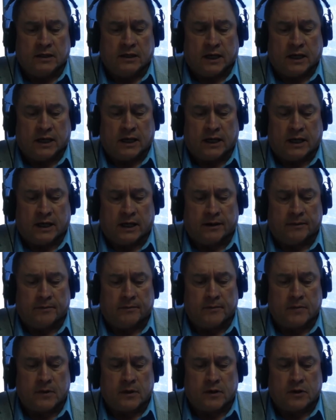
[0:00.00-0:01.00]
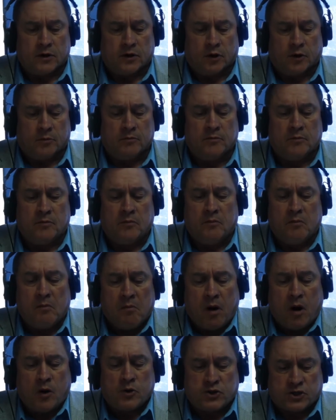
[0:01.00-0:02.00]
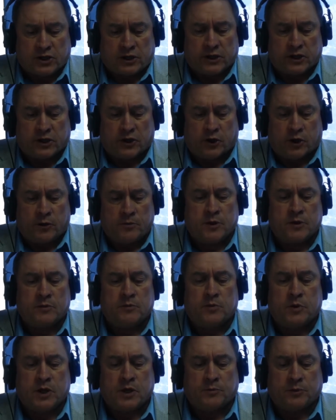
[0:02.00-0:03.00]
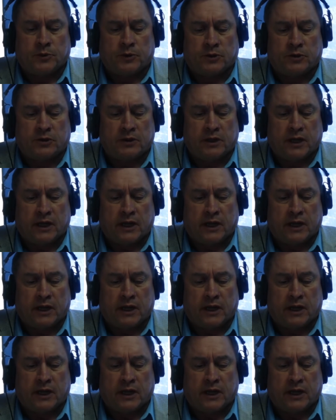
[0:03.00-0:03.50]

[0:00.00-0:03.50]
uh, you know, mostly urban people,